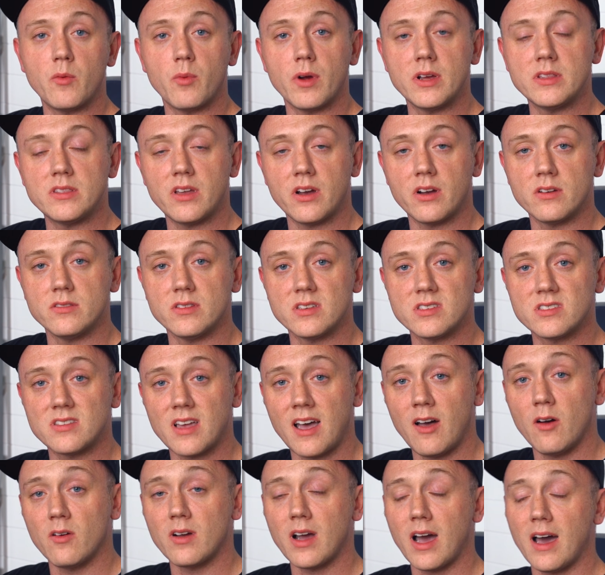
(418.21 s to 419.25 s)
right there in the
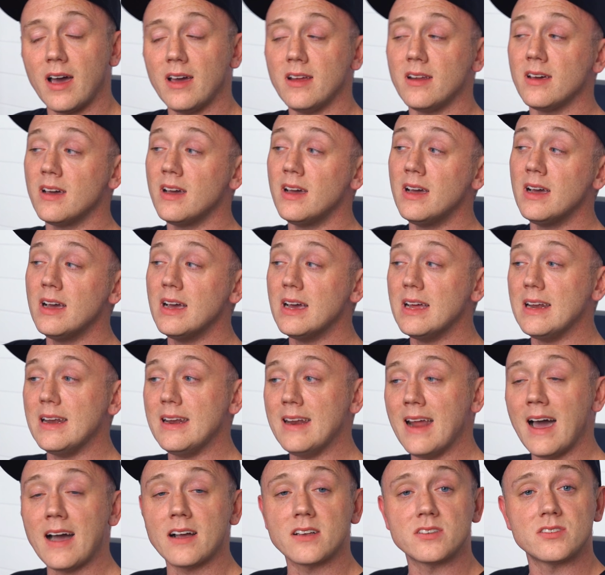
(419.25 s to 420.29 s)
style guide.
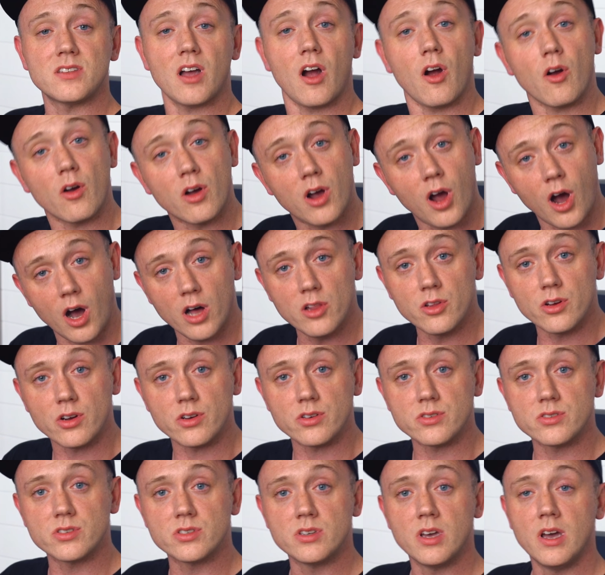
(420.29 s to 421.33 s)
Next, our
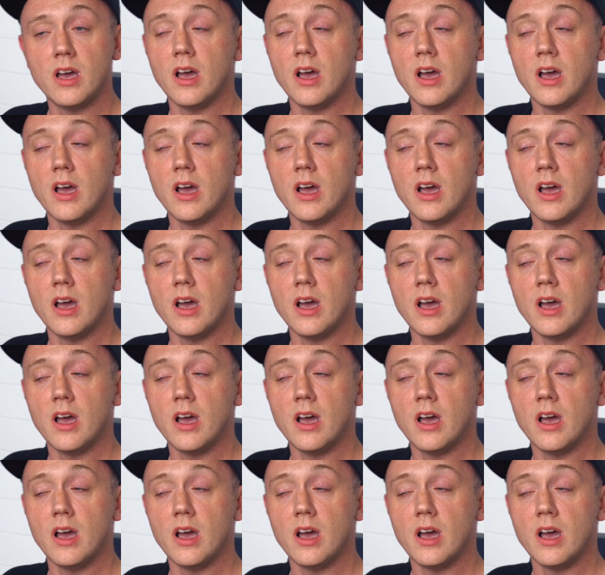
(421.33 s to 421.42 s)
colors